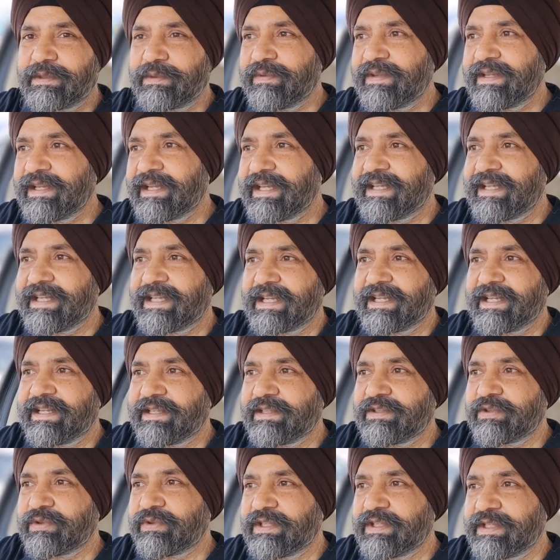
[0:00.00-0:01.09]
With the AI,
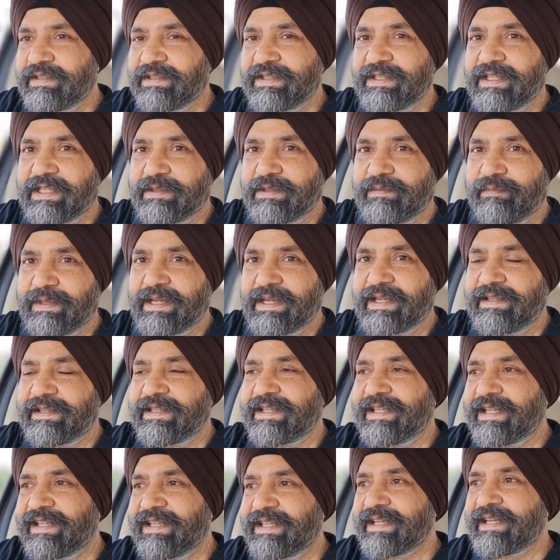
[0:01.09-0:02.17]
you can create
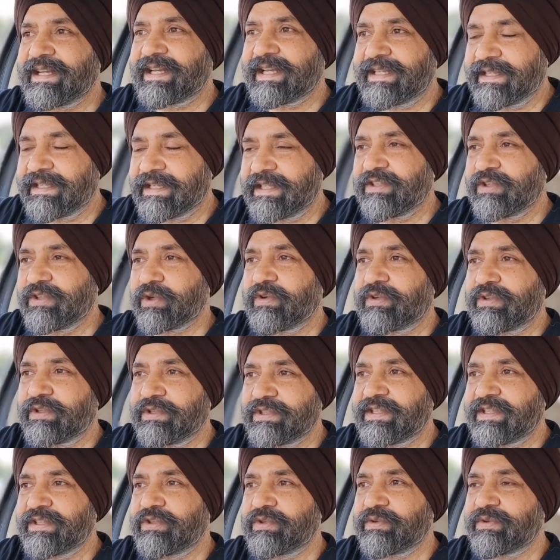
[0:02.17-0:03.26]
practically any
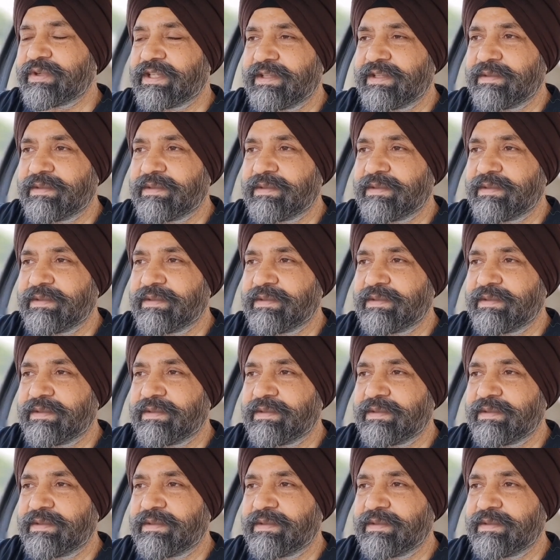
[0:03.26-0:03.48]
content you can